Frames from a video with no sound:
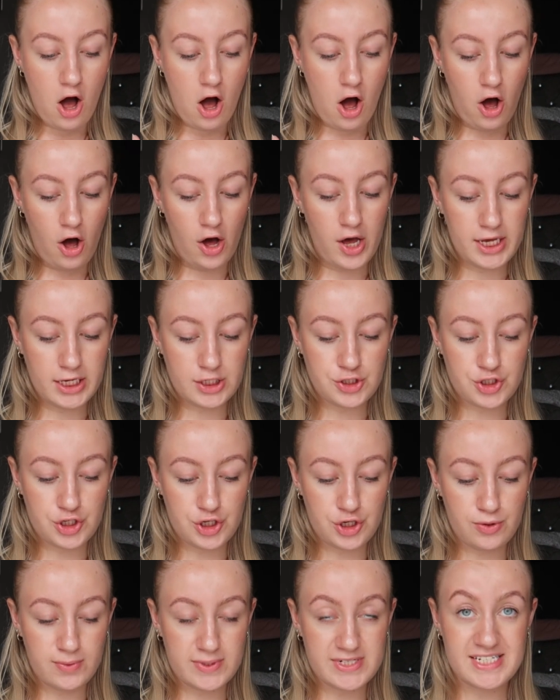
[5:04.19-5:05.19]
I
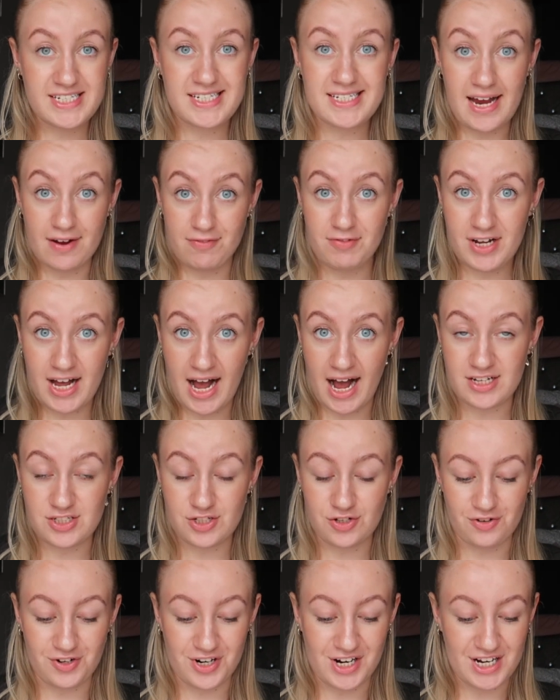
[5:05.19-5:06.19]
do seven
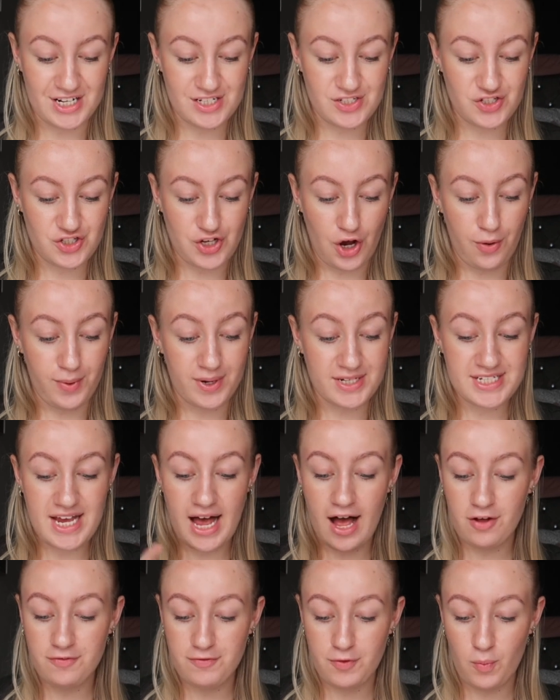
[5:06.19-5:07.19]
categories. So it's
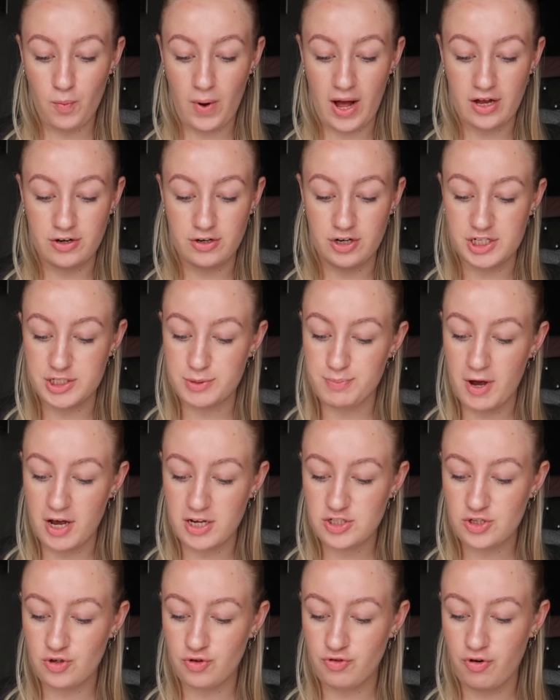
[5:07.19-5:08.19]
health and wellness,
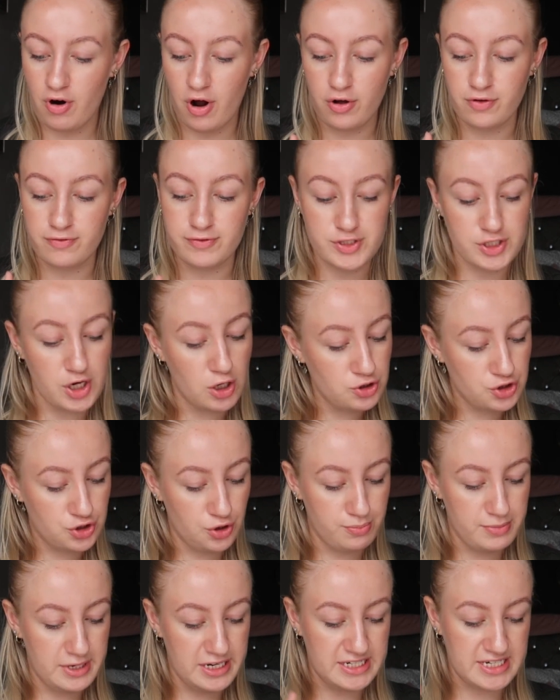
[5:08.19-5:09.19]
personal growth,
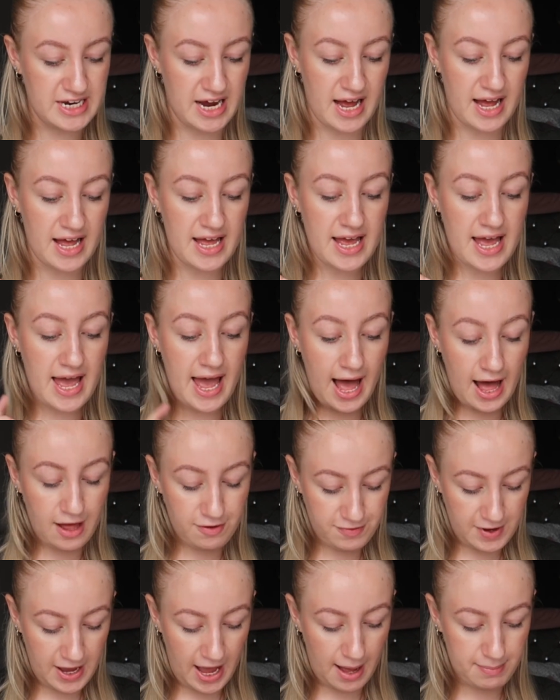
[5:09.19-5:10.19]
social media,
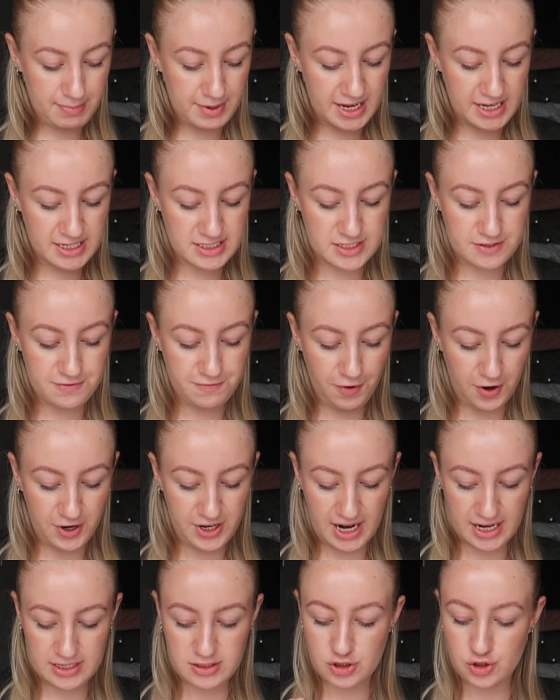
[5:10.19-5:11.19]
healthy habits,
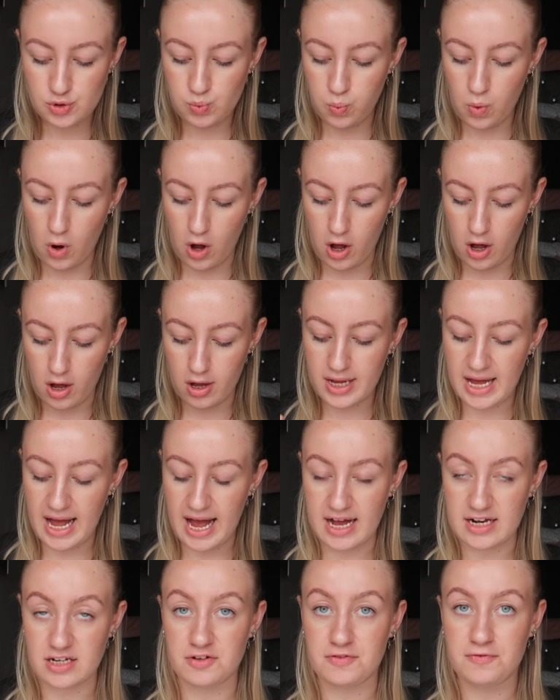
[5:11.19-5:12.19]
finance, work,
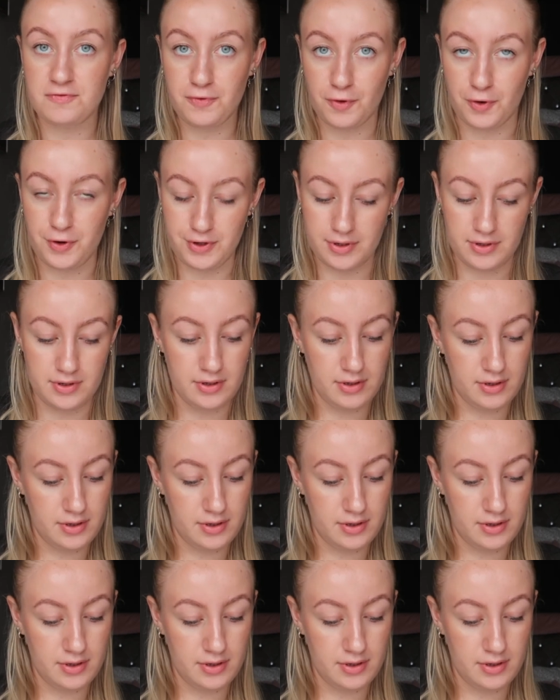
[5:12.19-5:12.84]
and fun.